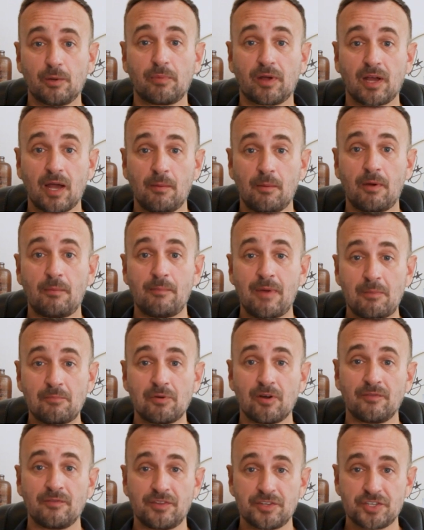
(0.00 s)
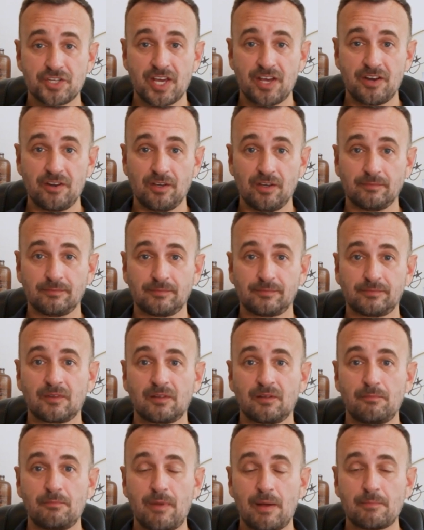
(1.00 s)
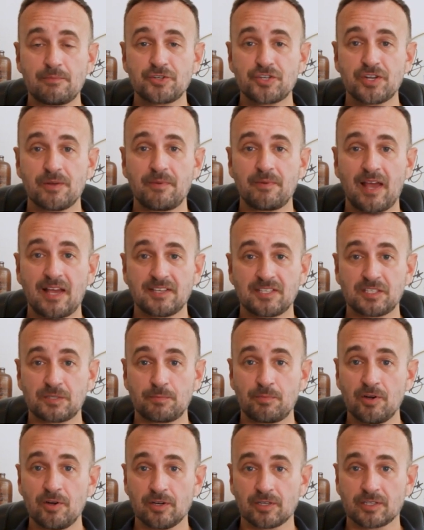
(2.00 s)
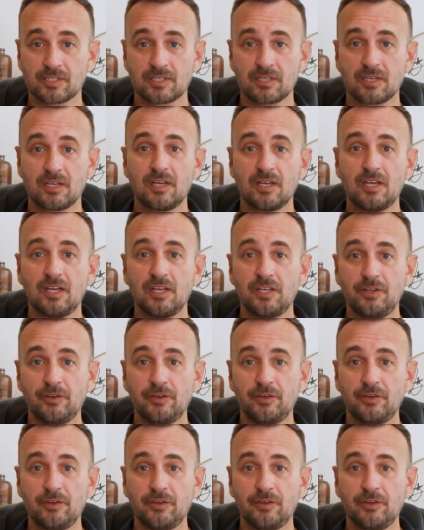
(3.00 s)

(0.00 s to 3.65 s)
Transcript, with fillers: can become a member of the channel. Membership has its perks.